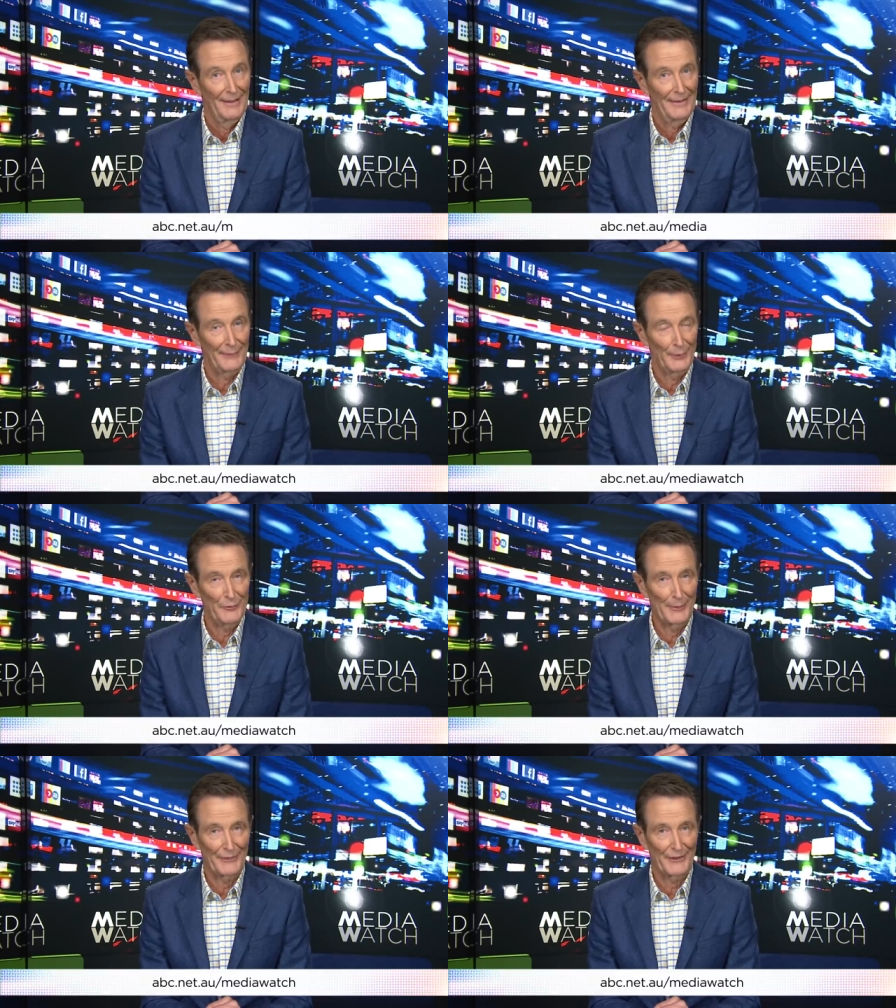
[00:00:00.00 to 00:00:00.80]
That's all
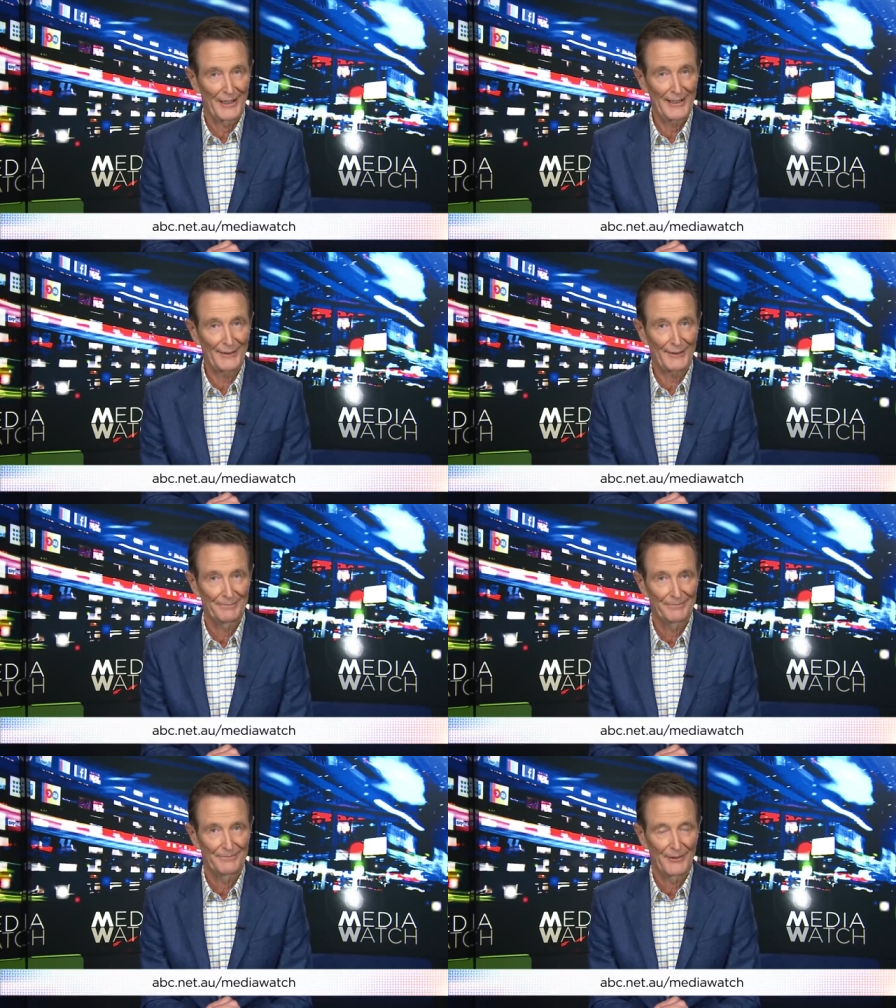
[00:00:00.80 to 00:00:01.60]
from us tonight.
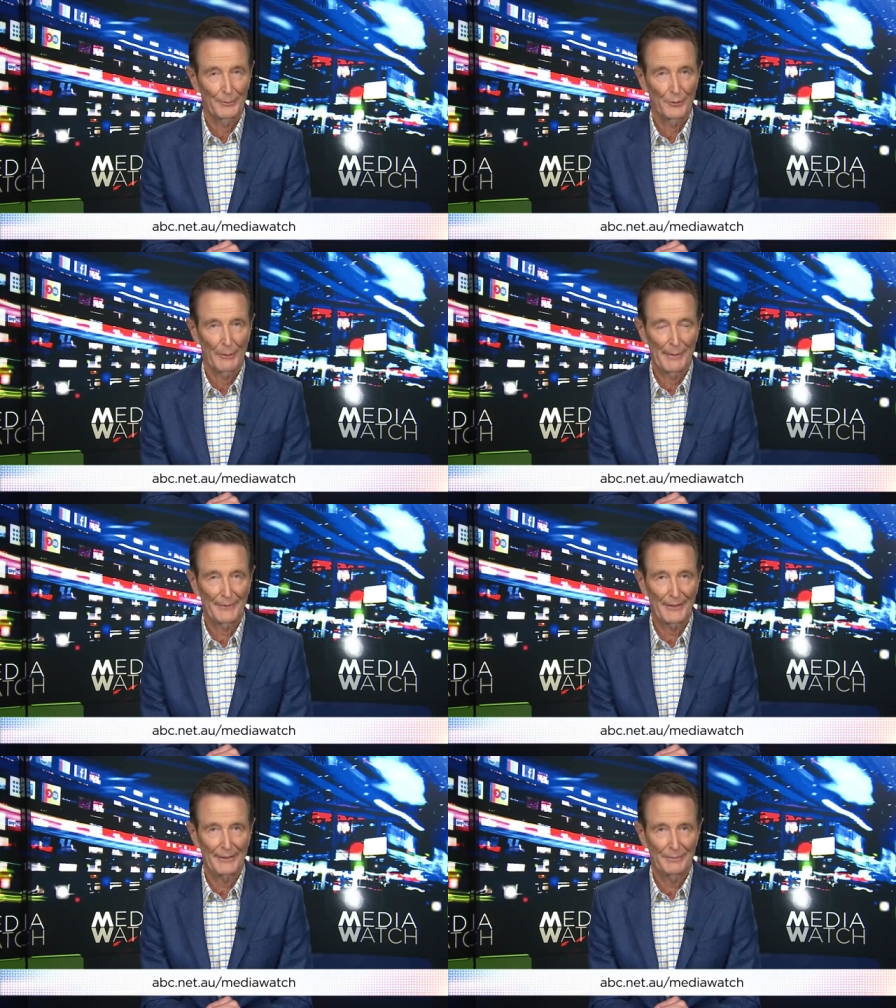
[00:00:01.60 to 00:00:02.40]
There's more on our
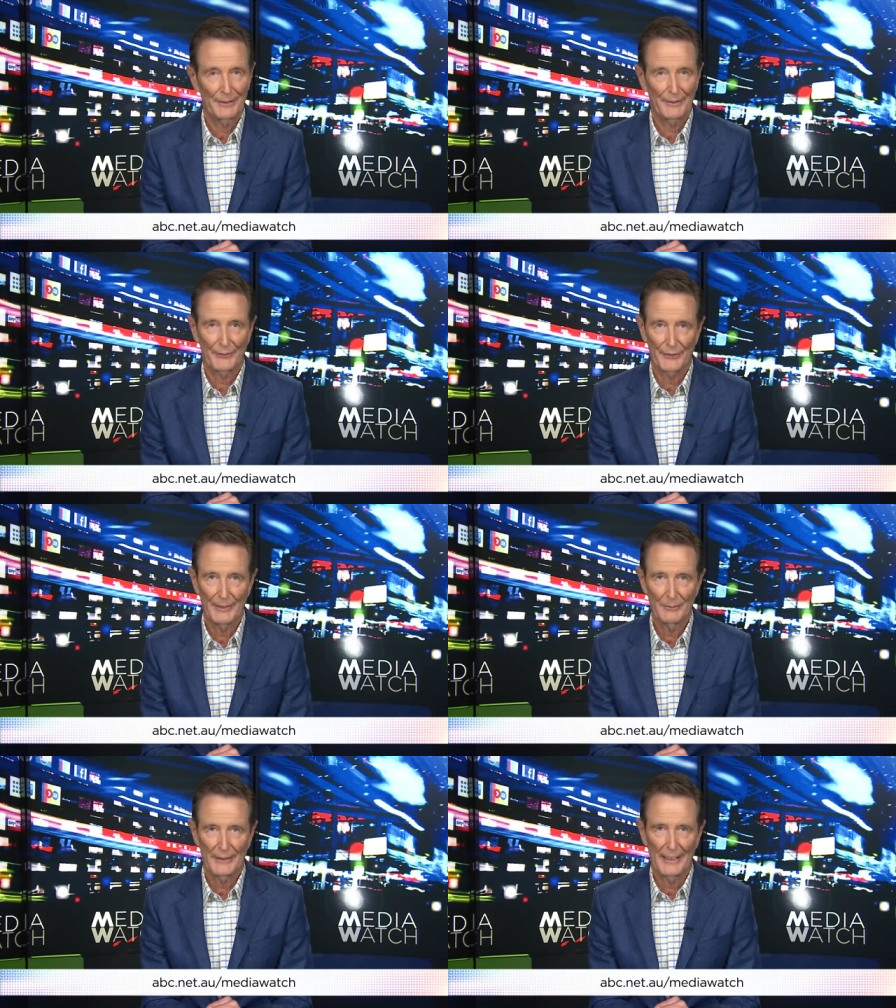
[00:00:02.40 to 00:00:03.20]
website, where you can
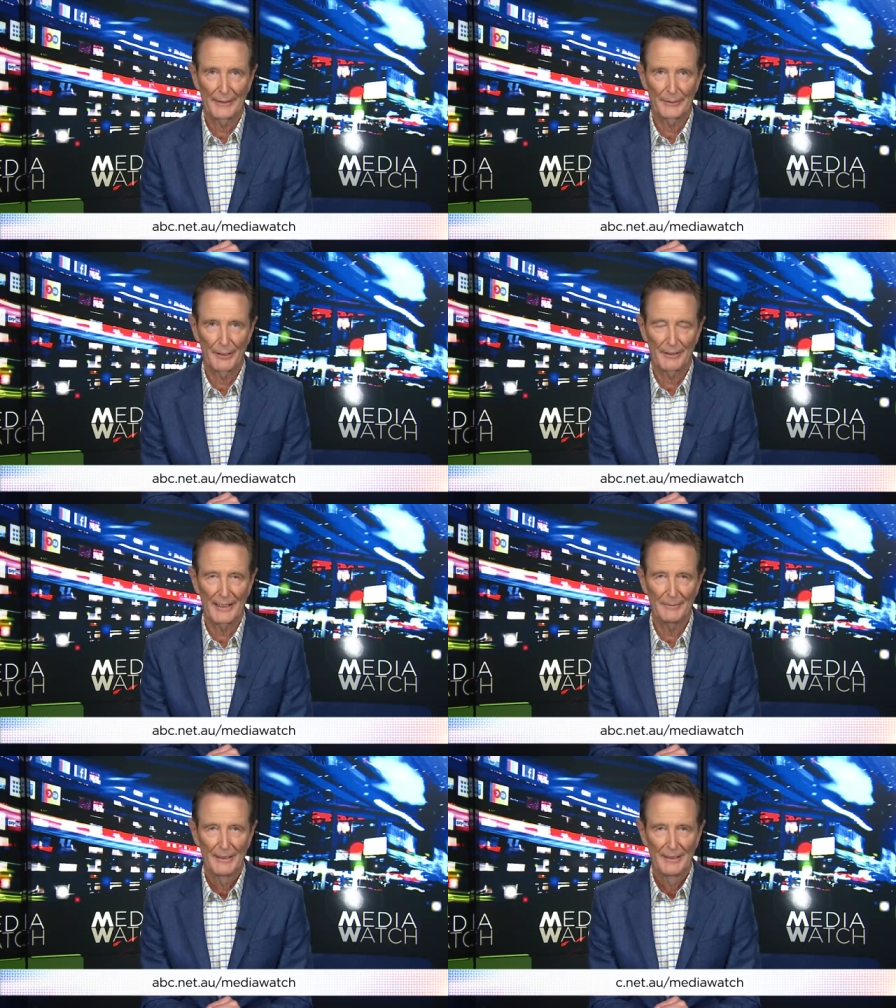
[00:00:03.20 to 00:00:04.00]
stream or download the
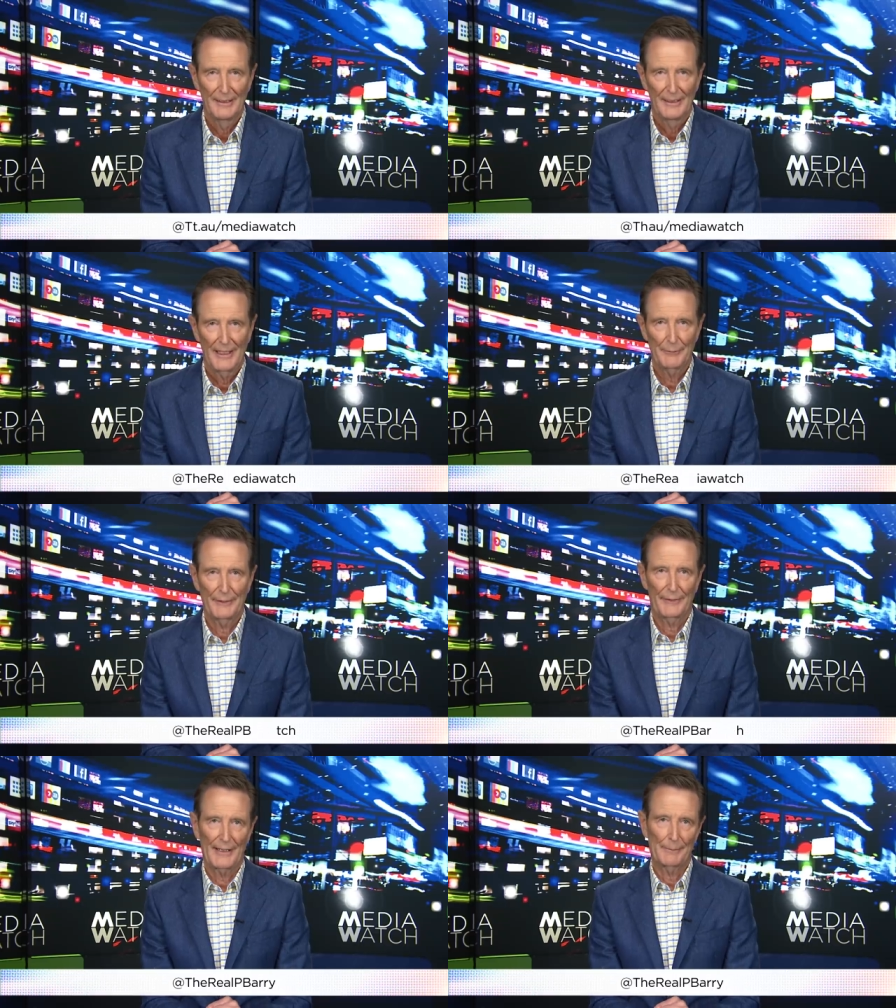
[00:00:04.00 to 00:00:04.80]
programme and
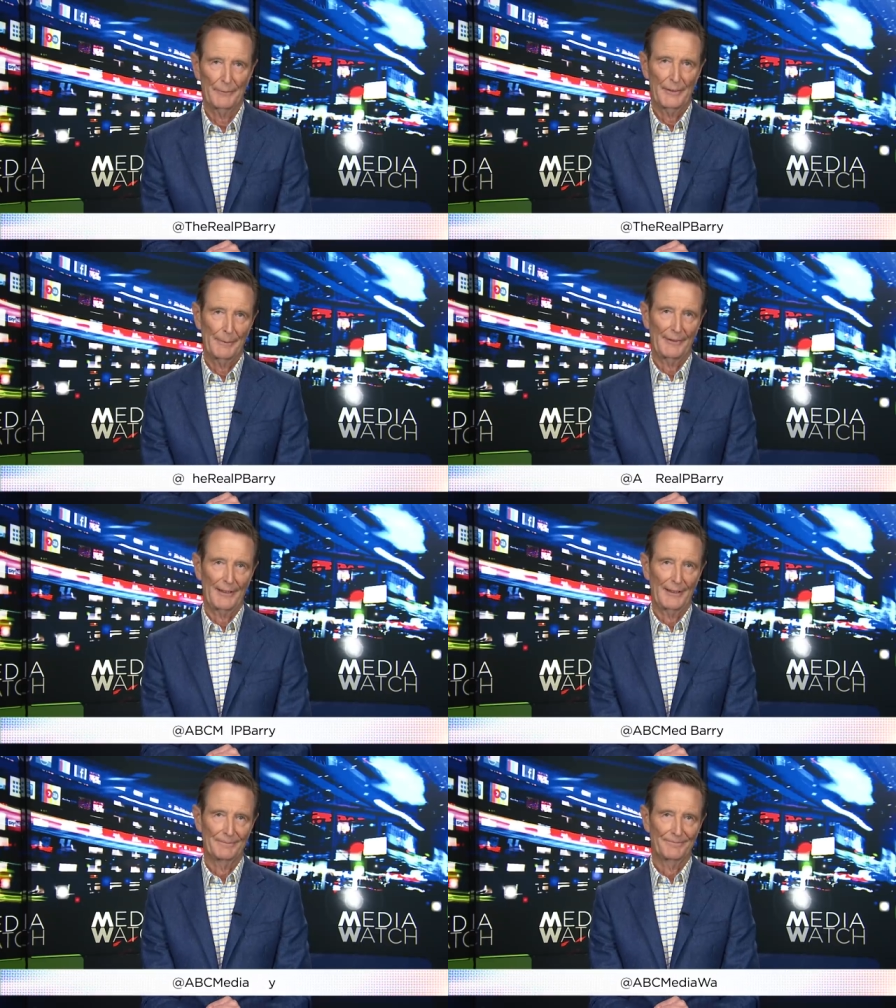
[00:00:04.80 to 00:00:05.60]
read the statement from the
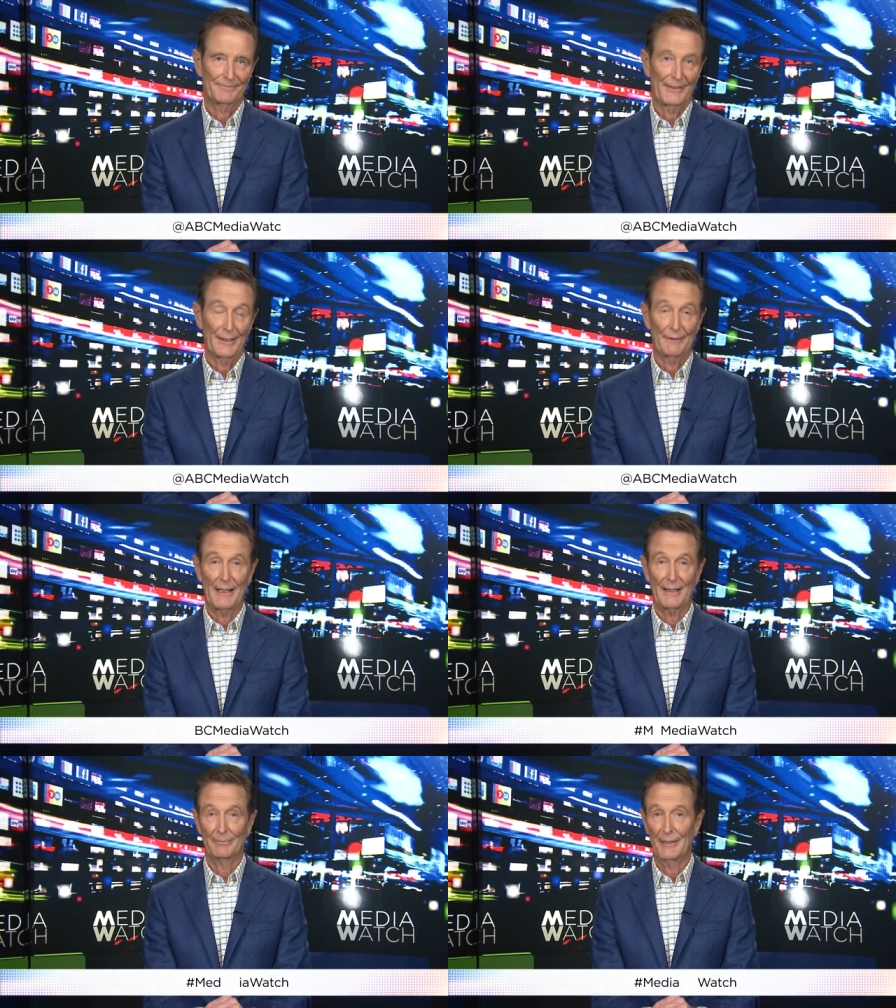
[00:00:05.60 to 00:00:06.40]
ABC. And don't
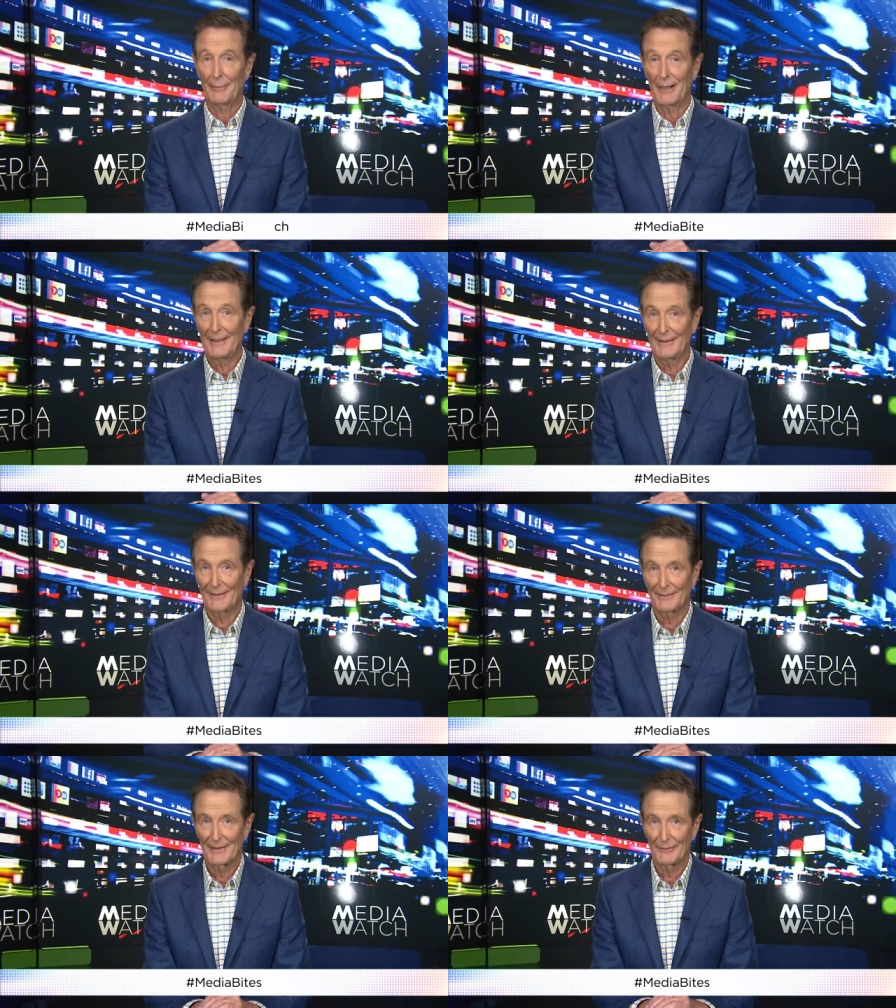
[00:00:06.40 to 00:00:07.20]
forget, Media
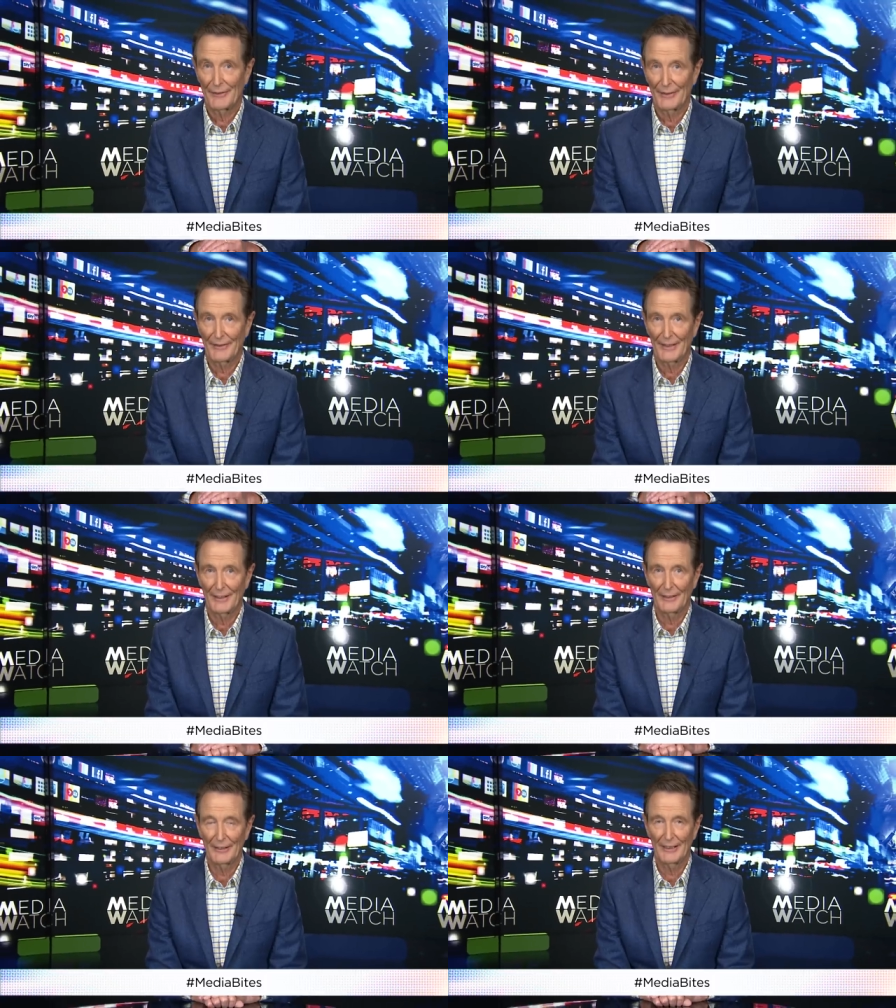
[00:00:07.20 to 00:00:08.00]
Bites, every
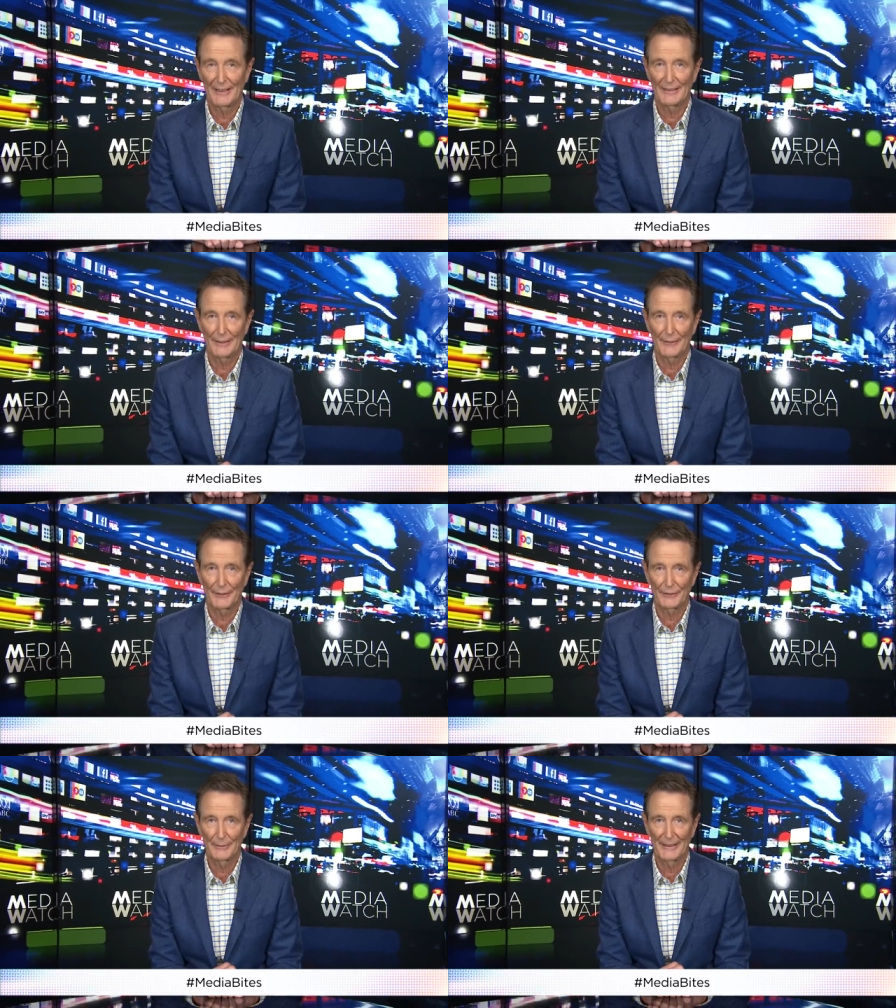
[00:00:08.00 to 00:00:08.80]
Thursday online and on
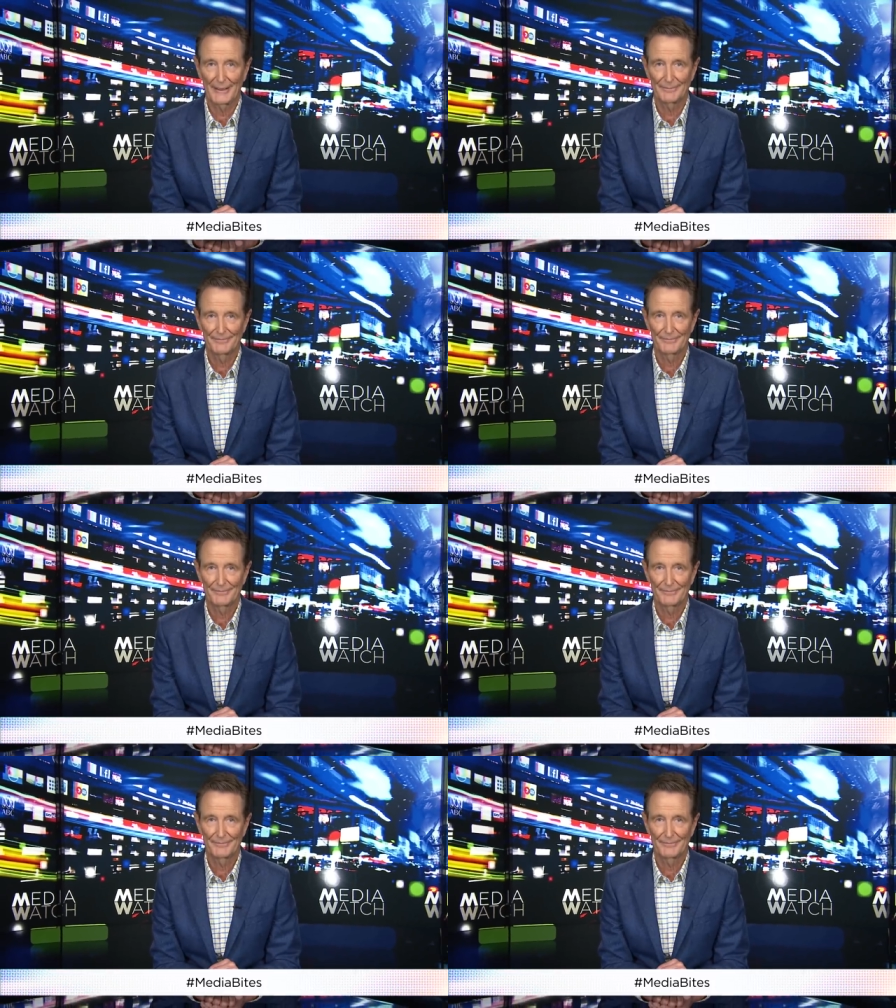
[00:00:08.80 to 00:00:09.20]
social media.